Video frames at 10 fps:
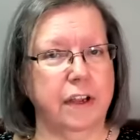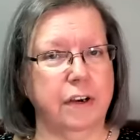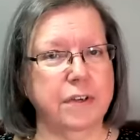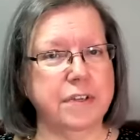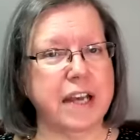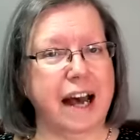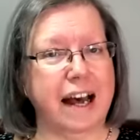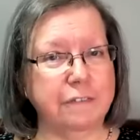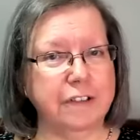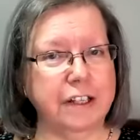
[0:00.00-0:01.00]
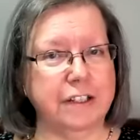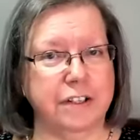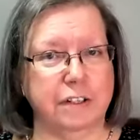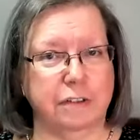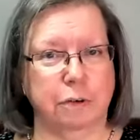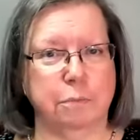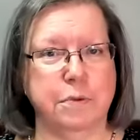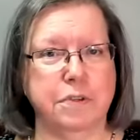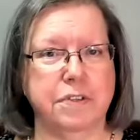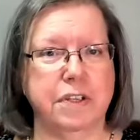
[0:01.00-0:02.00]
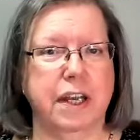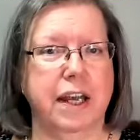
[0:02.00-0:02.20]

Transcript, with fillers: There is conflict in groups,